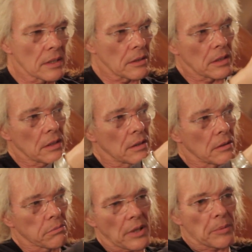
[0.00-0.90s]

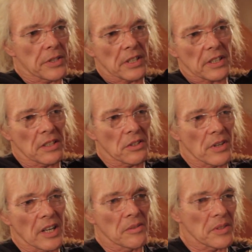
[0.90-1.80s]
a couple of 6-inch
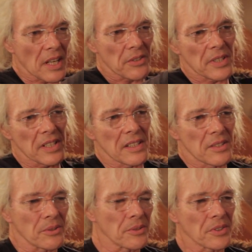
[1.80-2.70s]
drivers, 100 hertz
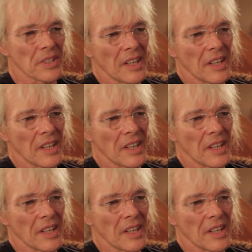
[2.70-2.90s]
horns,